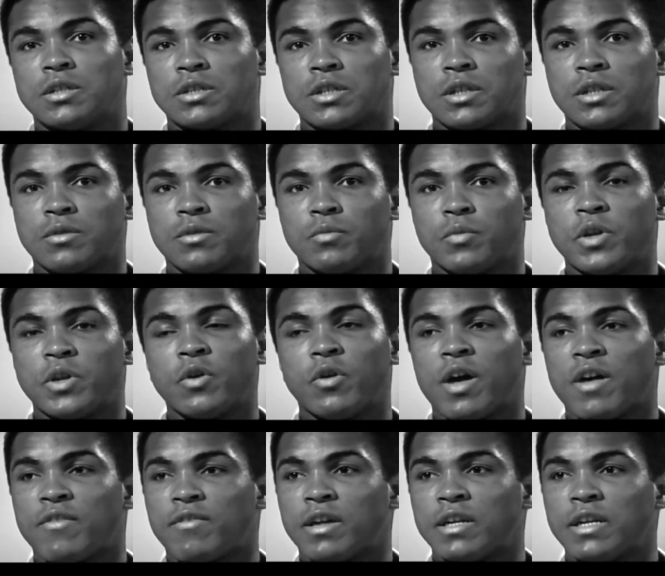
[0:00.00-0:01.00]
See, we
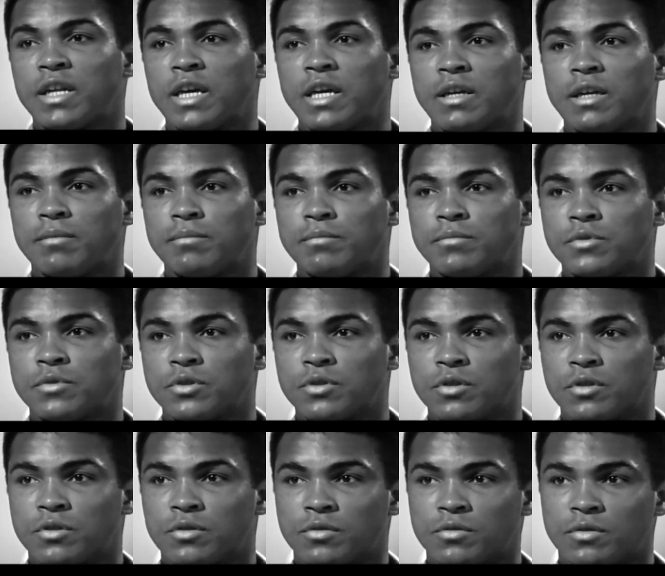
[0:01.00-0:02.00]
don't have our names,
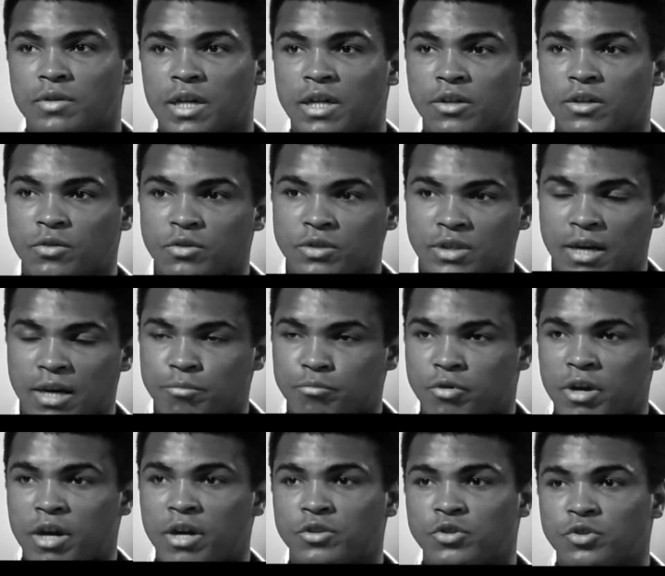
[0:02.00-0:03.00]
you know. I know how
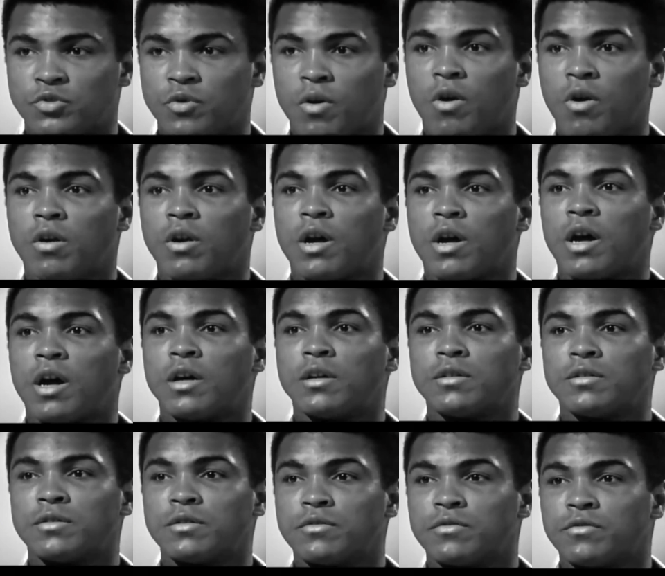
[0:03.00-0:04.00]
proud you all are,
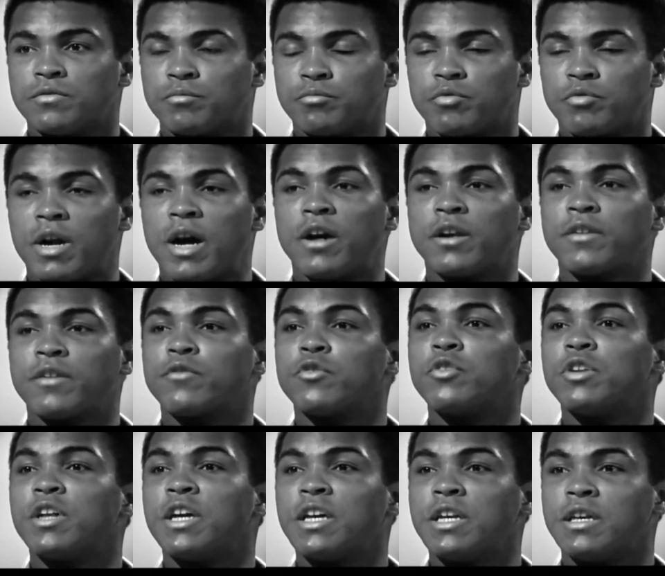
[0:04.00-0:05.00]
proud of
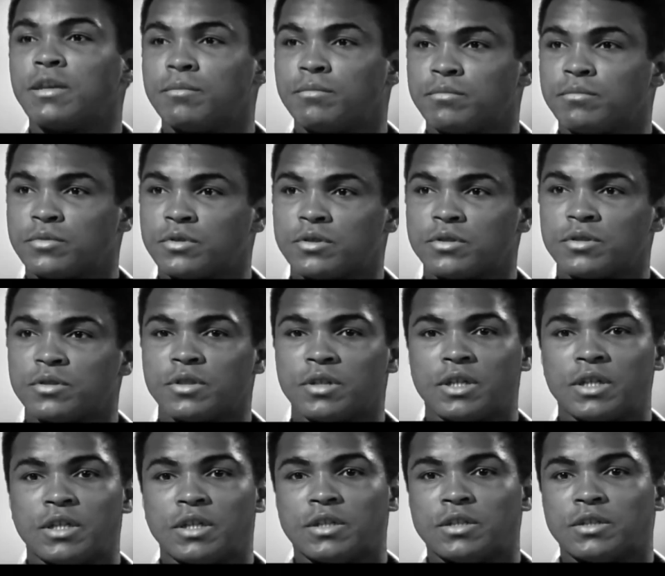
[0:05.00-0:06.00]
your names.
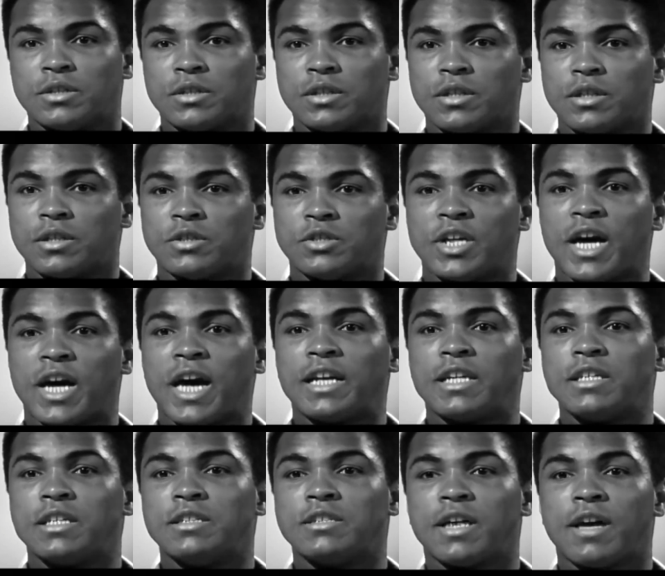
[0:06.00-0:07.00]
See,
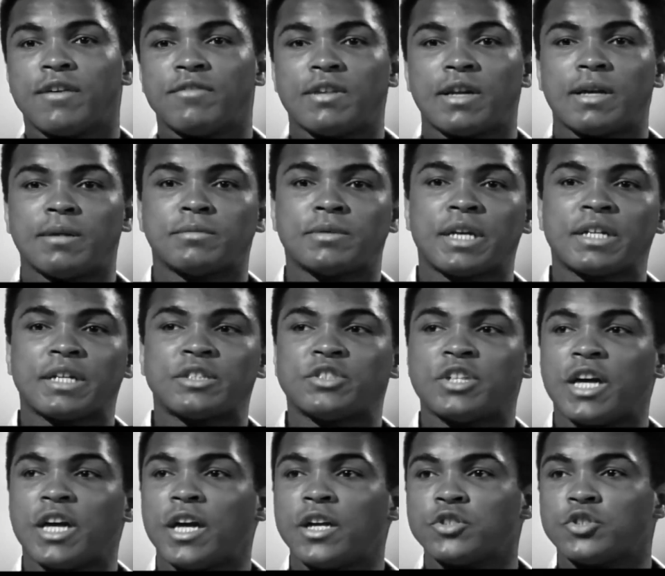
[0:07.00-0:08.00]
Chinese have names like
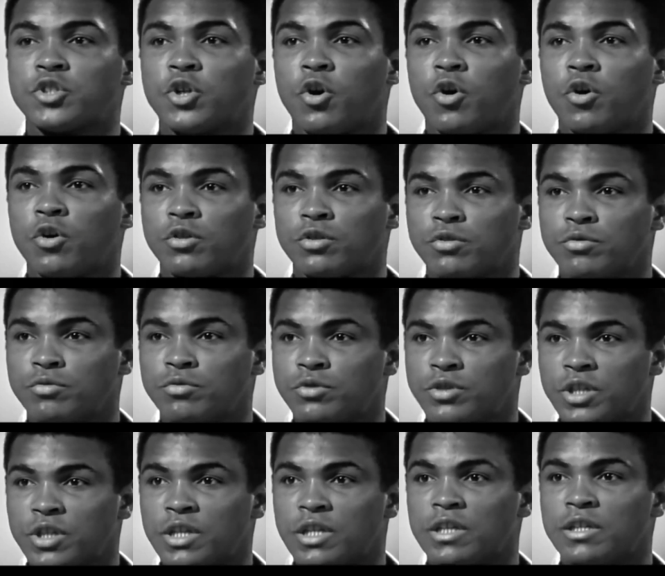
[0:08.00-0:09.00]
Chang Chong, Lu
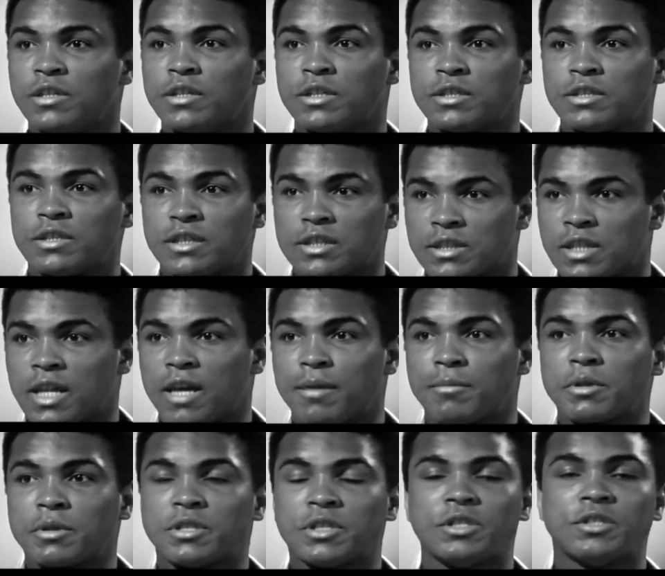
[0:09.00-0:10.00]
Qian, this is
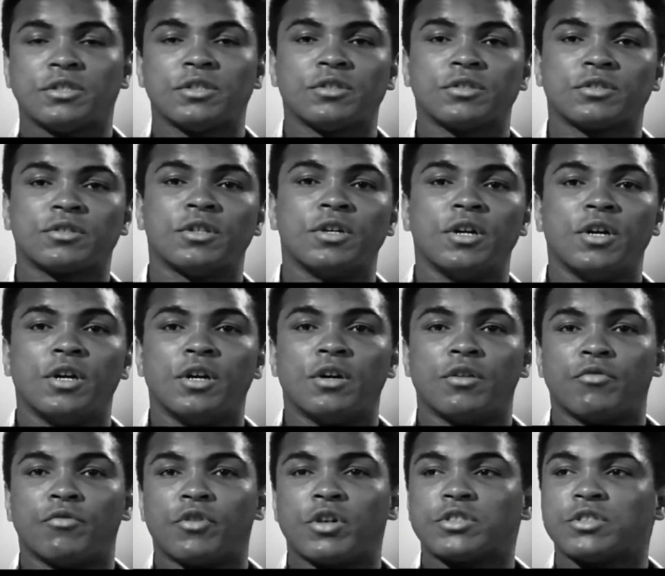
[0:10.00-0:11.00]
Islamic teachings.
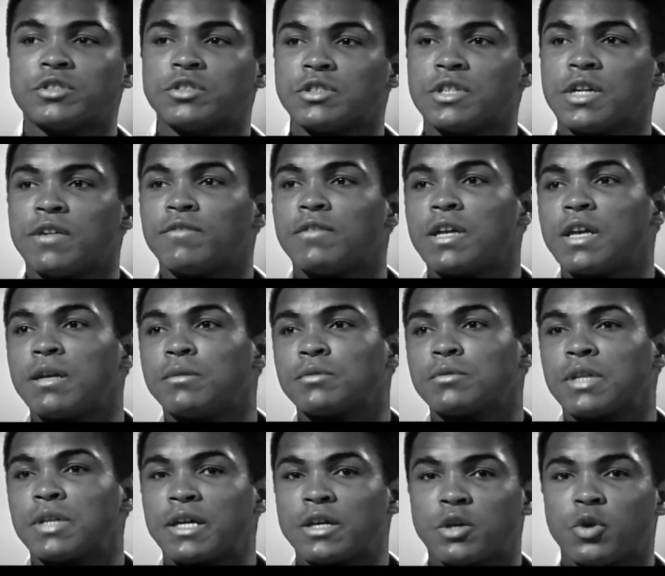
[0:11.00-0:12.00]
Russians have
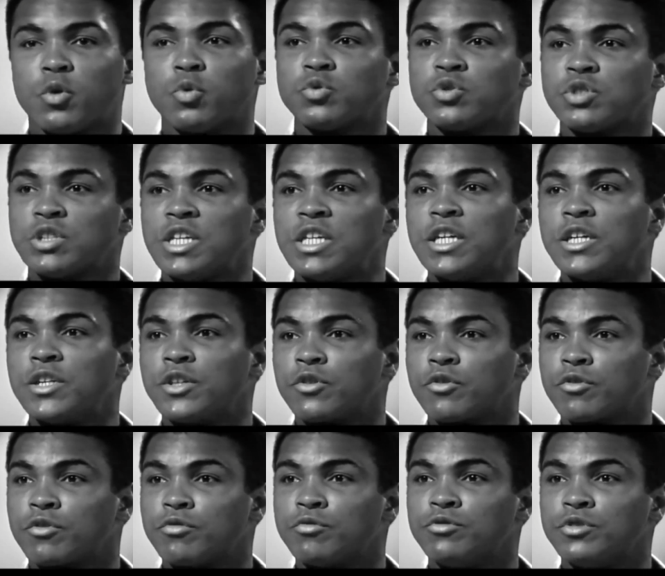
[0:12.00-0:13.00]
names like Kosygin
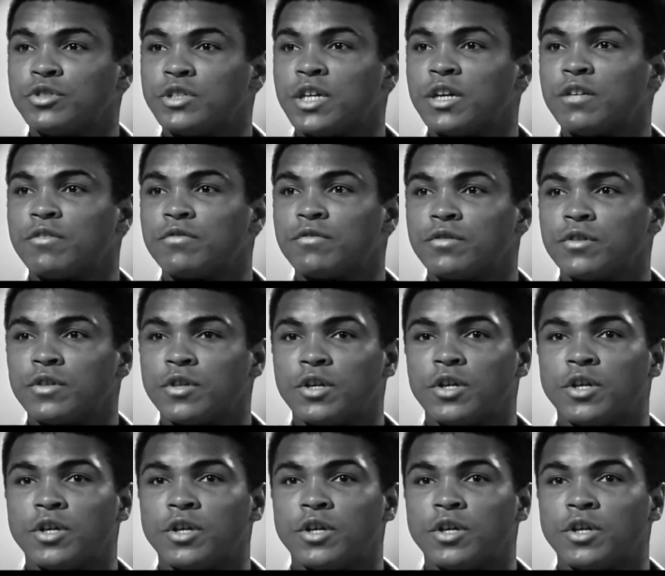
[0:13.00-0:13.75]
or Khrushchev.